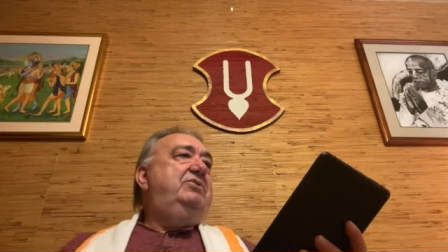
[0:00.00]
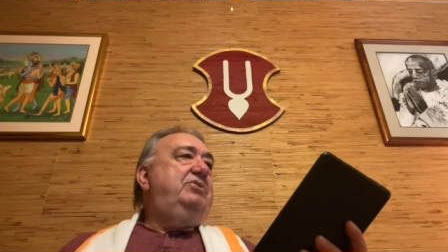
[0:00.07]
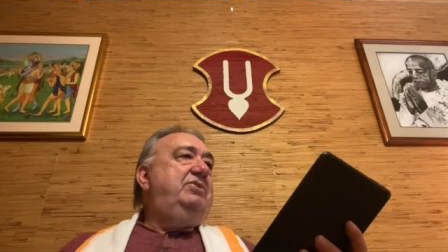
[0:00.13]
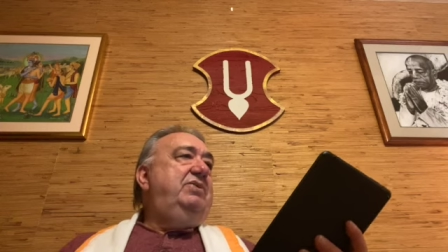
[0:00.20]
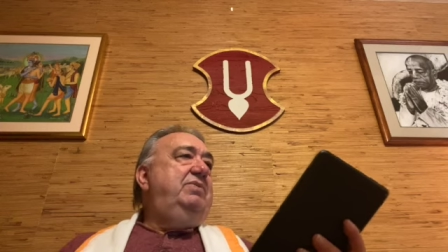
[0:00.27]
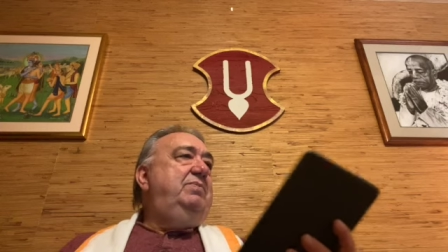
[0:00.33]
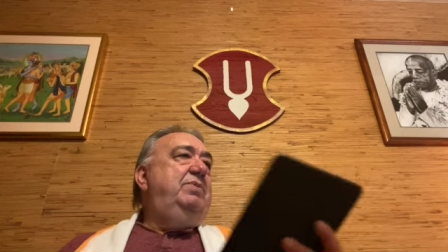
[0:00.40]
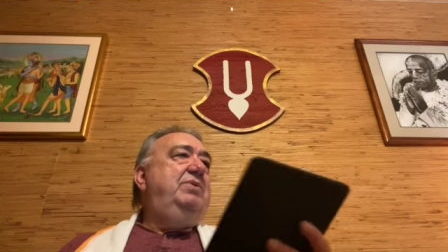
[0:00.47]

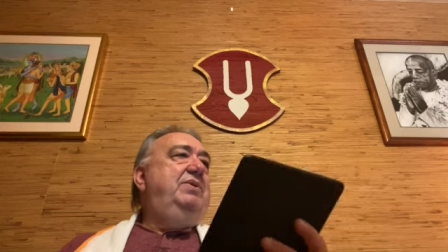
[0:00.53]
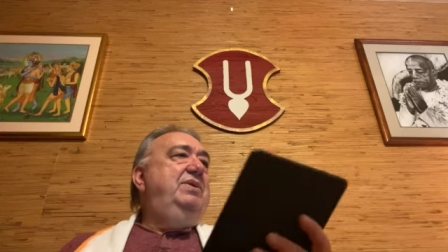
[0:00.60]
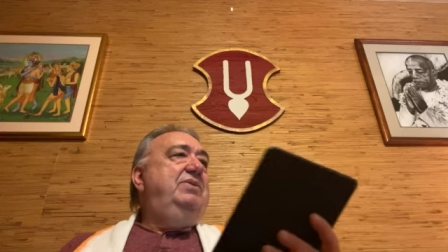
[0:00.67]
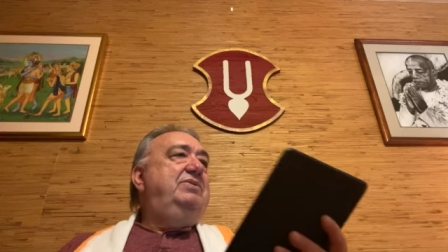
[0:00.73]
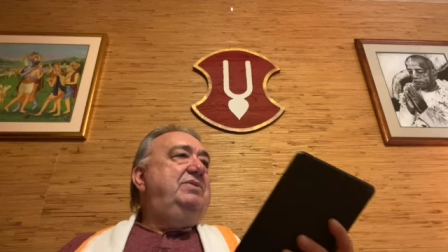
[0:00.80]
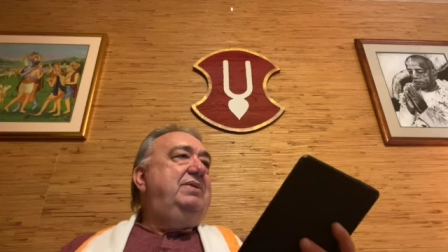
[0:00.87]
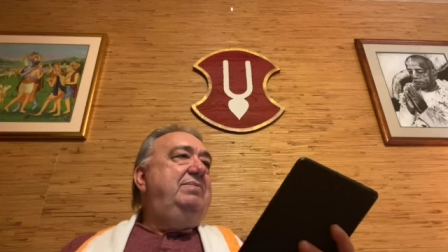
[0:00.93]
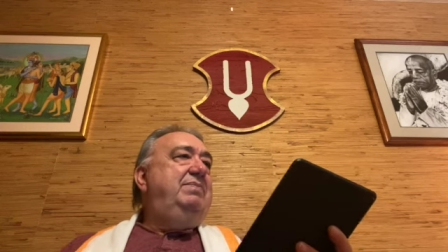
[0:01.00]
ceremony or
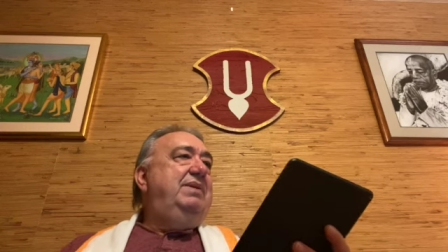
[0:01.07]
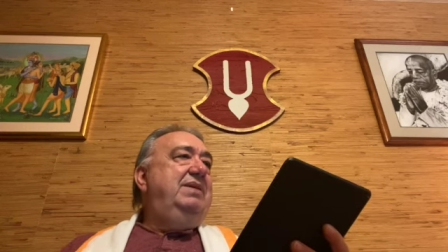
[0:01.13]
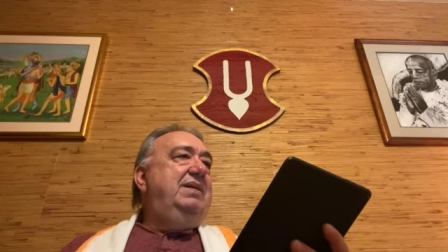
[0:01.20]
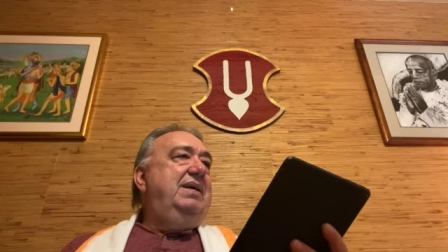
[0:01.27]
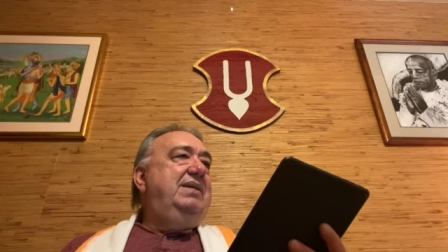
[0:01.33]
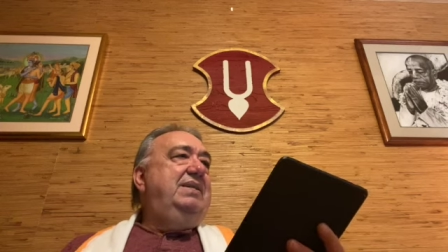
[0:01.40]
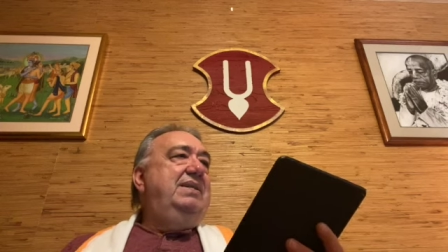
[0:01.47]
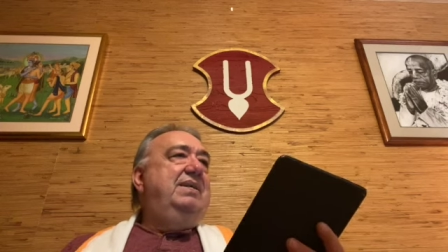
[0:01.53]
something
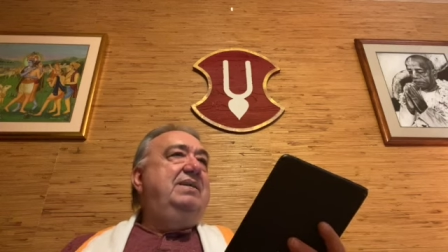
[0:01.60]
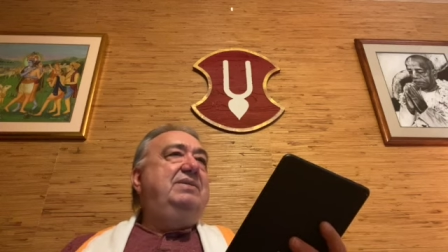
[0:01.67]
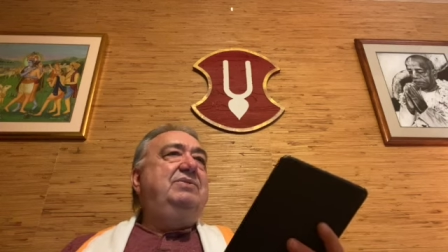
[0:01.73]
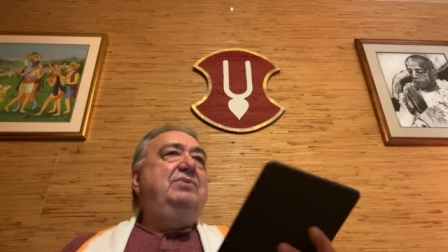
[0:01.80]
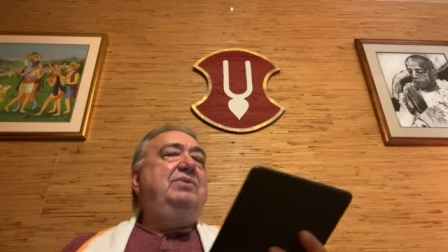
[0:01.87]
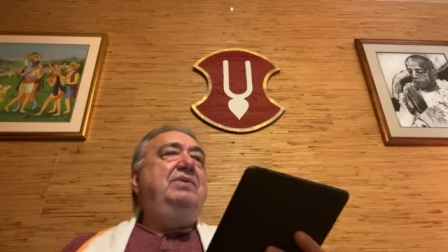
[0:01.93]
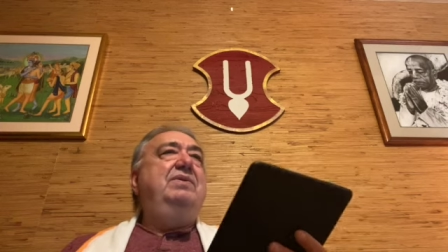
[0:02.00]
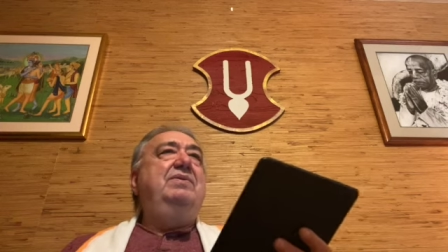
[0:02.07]
like this,
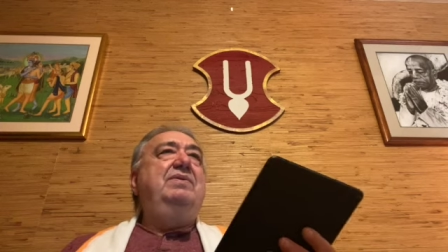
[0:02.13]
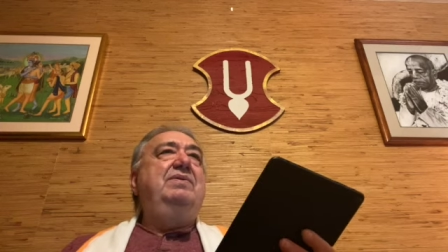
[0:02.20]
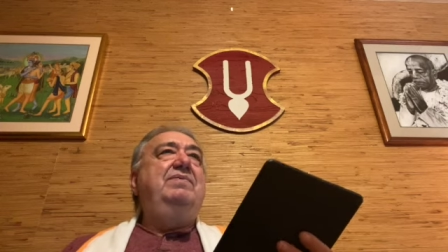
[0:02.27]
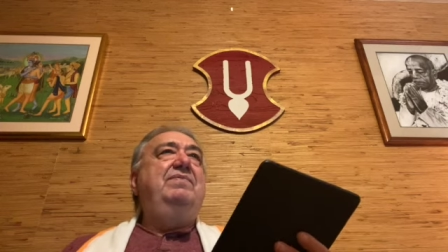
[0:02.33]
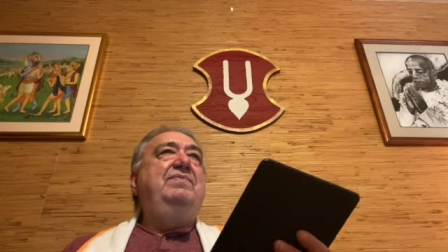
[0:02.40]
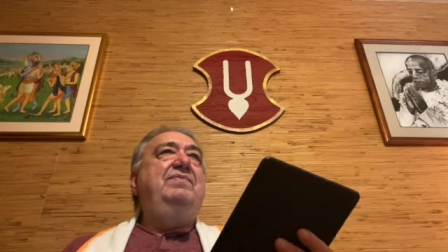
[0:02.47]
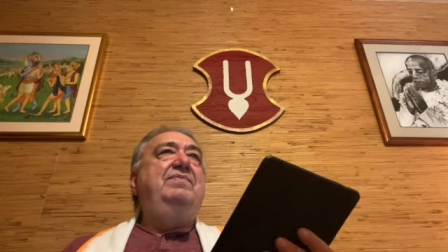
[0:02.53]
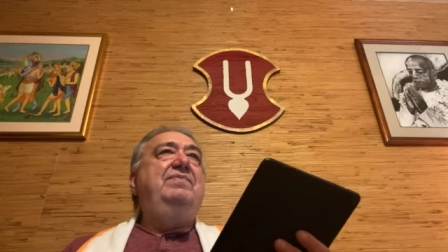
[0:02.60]
or or
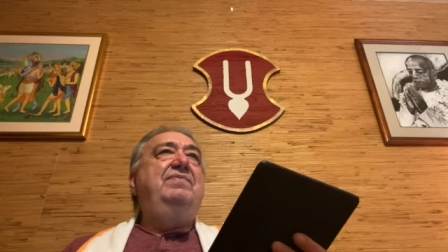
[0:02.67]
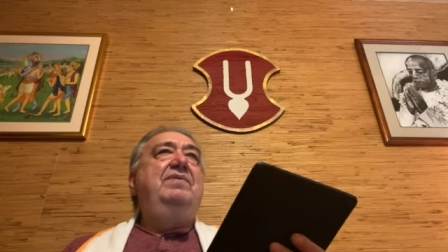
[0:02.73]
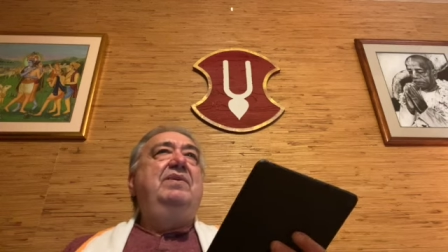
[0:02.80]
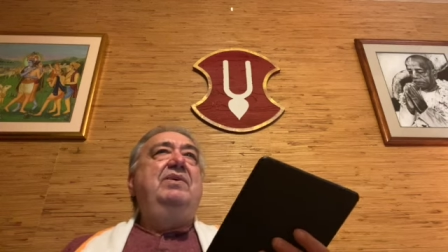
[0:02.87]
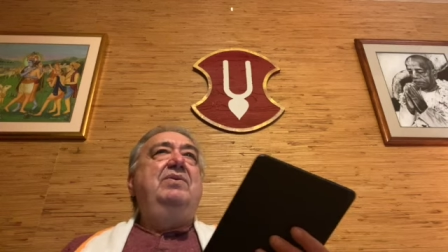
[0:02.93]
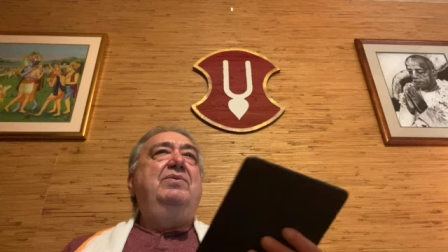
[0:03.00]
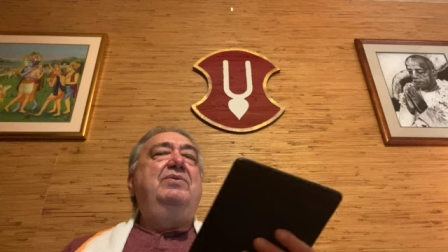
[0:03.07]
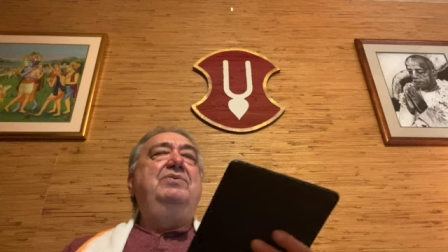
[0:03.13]
or